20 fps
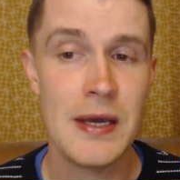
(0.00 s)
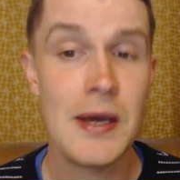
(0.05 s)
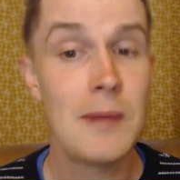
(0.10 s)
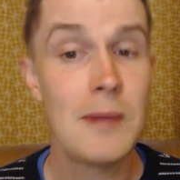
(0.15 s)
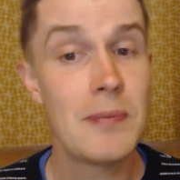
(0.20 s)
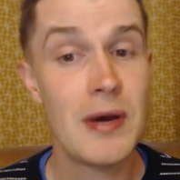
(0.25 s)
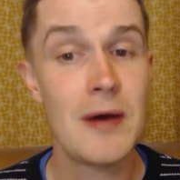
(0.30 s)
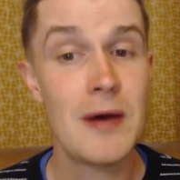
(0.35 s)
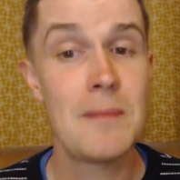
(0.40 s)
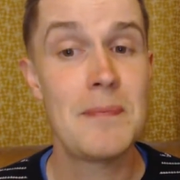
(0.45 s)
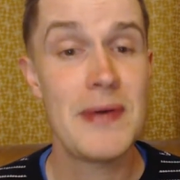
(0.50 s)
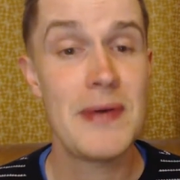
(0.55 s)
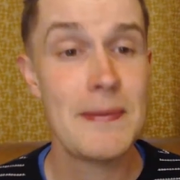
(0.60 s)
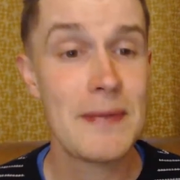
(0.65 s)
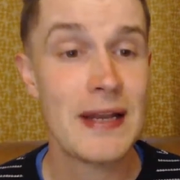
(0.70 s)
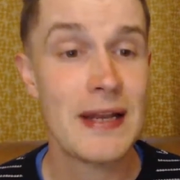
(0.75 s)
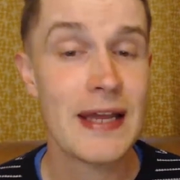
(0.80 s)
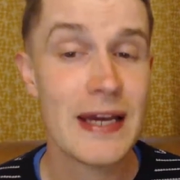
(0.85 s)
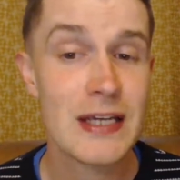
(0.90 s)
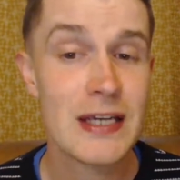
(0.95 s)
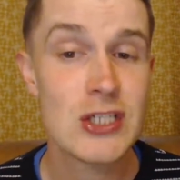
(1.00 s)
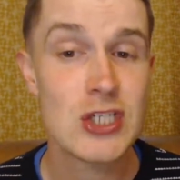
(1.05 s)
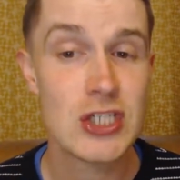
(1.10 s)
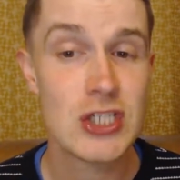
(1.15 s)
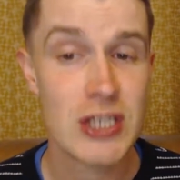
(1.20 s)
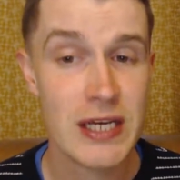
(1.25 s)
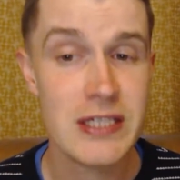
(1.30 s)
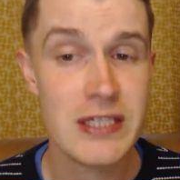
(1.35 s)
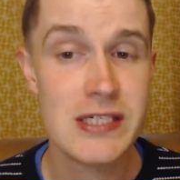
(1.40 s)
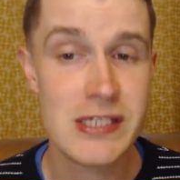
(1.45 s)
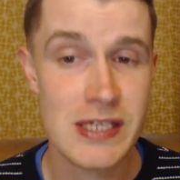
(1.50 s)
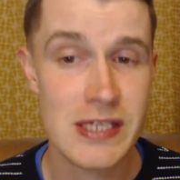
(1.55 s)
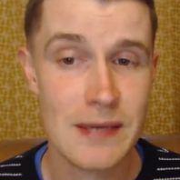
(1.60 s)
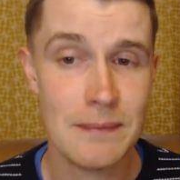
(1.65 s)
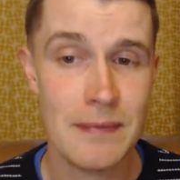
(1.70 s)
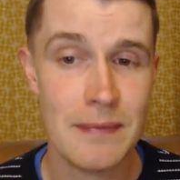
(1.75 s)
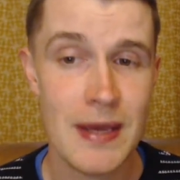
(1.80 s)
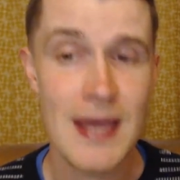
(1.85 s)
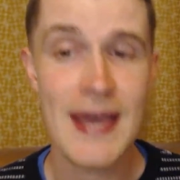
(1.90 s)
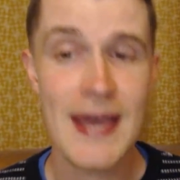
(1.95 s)
But Abimelech chased
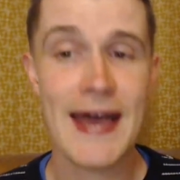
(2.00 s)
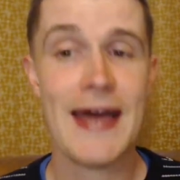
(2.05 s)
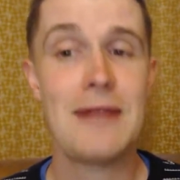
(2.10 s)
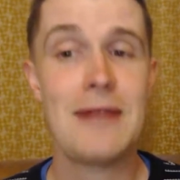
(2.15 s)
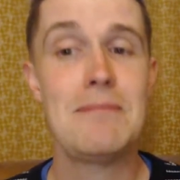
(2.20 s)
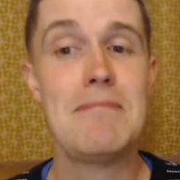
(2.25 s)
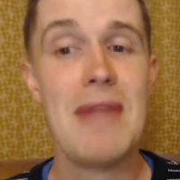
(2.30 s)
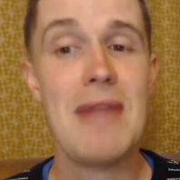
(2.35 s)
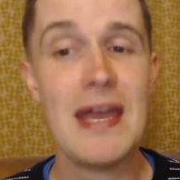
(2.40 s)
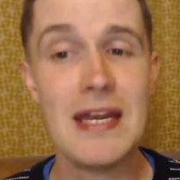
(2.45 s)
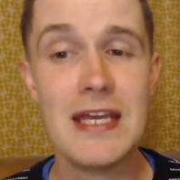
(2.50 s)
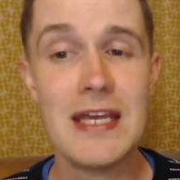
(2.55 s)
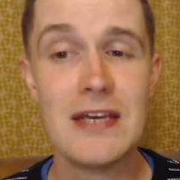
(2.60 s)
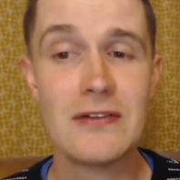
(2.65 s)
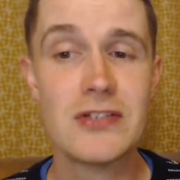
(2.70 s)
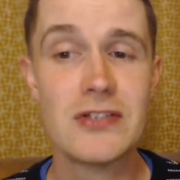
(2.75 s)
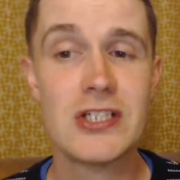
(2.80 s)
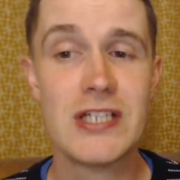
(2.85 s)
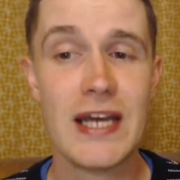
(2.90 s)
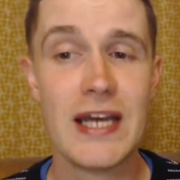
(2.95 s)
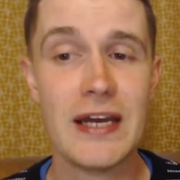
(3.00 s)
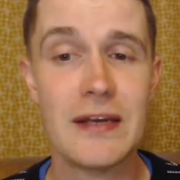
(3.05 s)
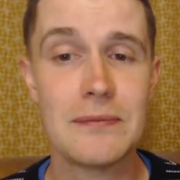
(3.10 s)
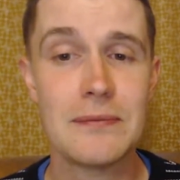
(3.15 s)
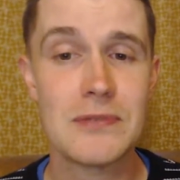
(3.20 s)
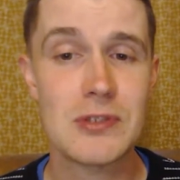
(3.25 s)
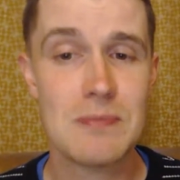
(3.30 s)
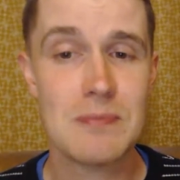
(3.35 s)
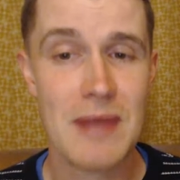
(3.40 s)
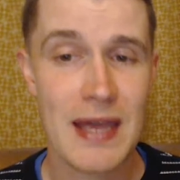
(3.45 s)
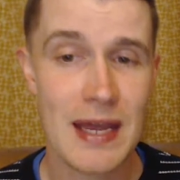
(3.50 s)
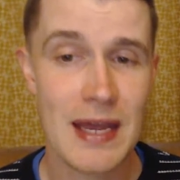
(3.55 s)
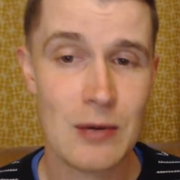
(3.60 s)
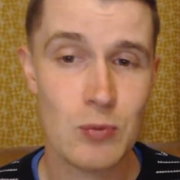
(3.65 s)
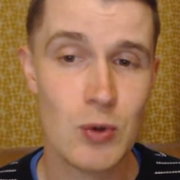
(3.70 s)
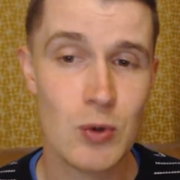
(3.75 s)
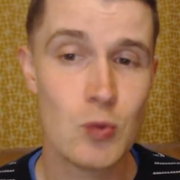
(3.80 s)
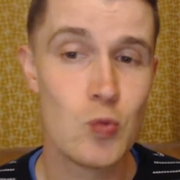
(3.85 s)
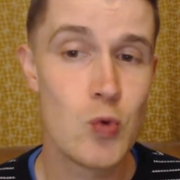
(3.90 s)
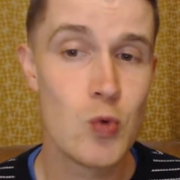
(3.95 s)
him, and many of Shechem's men
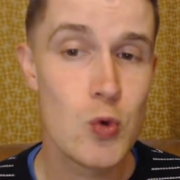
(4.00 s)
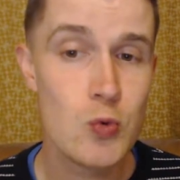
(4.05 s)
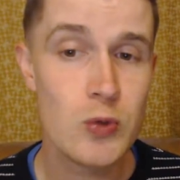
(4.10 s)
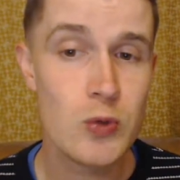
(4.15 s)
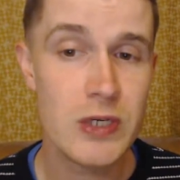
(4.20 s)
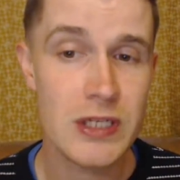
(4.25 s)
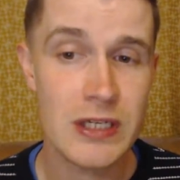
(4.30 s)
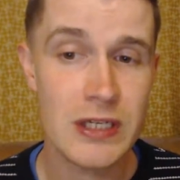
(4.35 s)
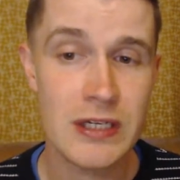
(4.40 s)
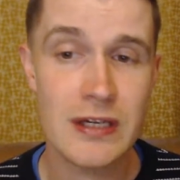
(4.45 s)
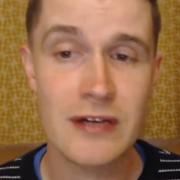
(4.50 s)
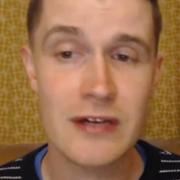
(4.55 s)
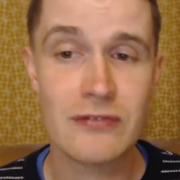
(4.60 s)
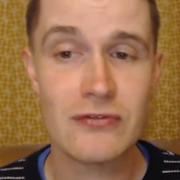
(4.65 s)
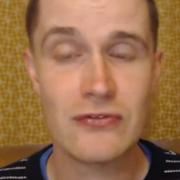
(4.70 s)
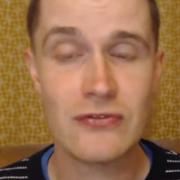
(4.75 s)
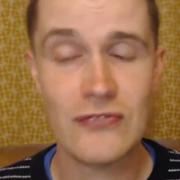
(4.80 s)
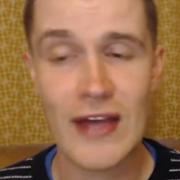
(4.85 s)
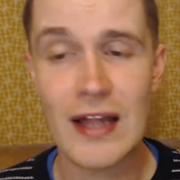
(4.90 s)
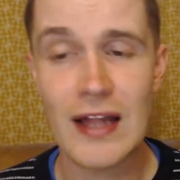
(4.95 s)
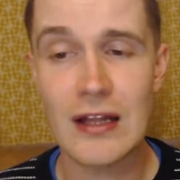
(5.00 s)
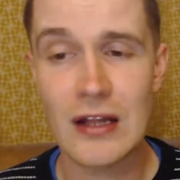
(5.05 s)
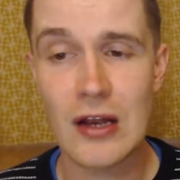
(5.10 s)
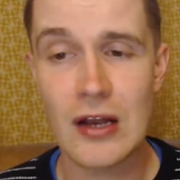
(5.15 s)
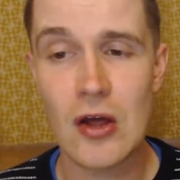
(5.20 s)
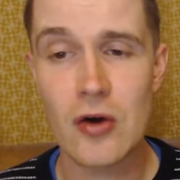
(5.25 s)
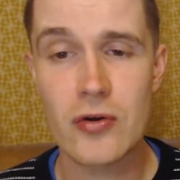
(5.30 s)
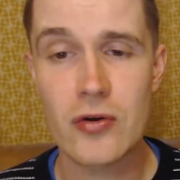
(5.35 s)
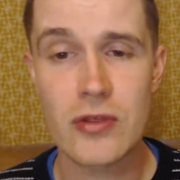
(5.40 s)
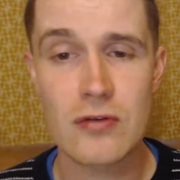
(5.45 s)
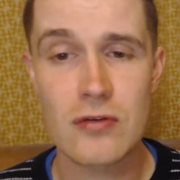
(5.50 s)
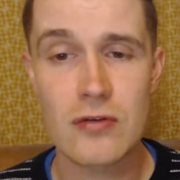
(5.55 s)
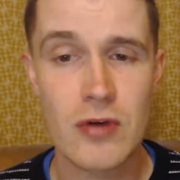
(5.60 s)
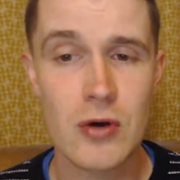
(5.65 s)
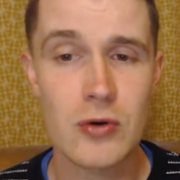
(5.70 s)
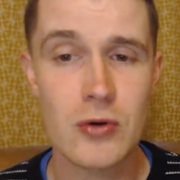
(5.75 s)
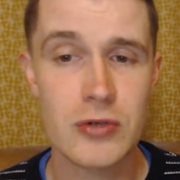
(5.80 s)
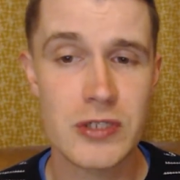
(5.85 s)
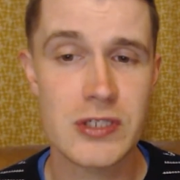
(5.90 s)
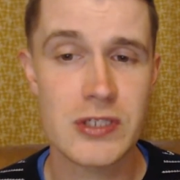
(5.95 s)
were wounded and fell along the
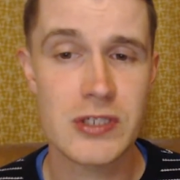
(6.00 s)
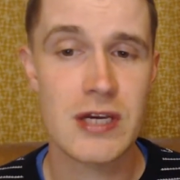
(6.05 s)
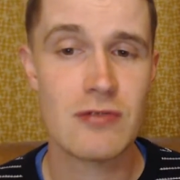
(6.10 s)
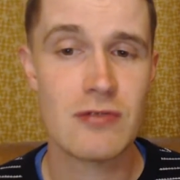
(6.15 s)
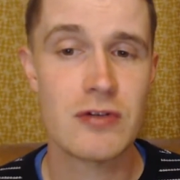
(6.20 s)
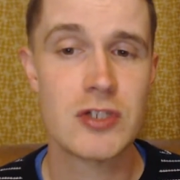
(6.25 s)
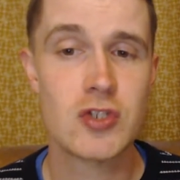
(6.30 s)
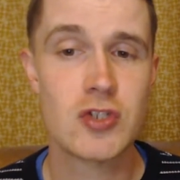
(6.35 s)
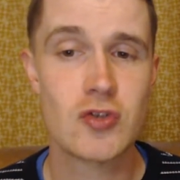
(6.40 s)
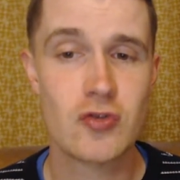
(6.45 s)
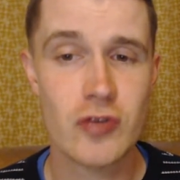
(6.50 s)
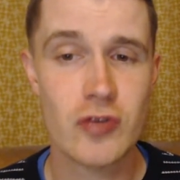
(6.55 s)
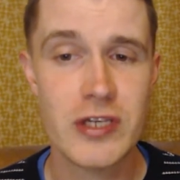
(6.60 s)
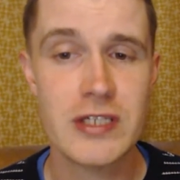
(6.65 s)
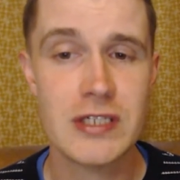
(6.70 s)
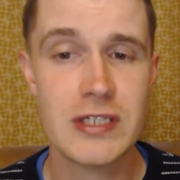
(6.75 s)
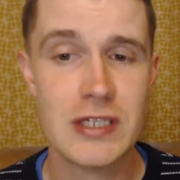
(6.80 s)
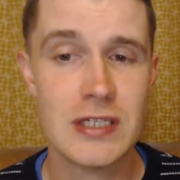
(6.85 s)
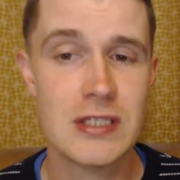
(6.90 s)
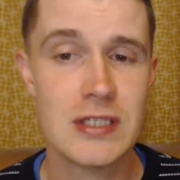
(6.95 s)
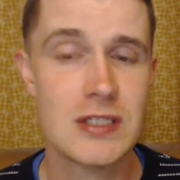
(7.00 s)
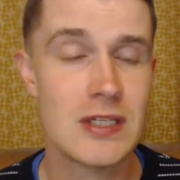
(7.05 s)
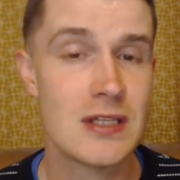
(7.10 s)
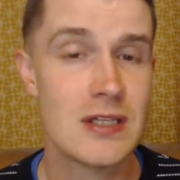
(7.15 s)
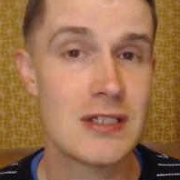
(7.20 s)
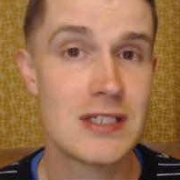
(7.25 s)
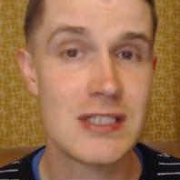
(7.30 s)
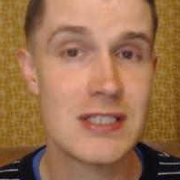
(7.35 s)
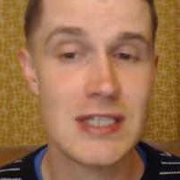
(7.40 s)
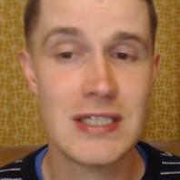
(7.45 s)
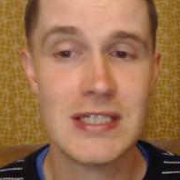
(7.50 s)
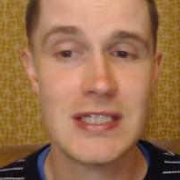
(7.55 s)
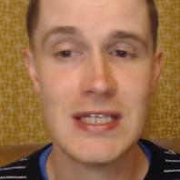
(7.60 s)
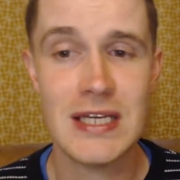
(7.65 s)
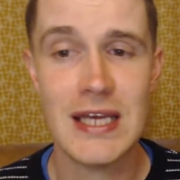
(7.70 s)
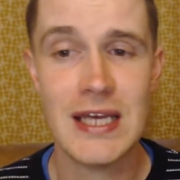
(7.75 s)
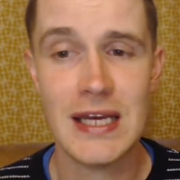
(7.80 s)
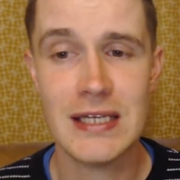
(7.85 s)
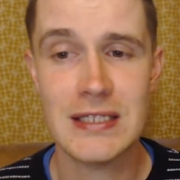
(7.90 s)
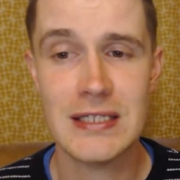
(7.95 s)
road as they retreated to the city
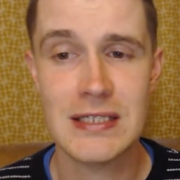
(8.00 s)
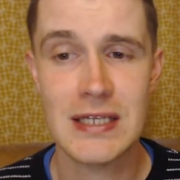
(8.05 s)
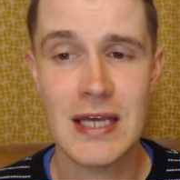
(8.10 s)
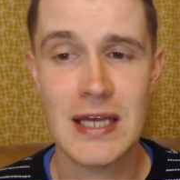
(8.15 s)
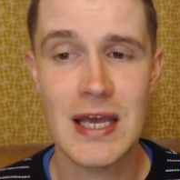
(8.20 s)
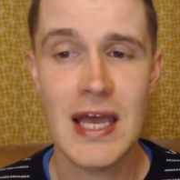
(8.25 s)
gate.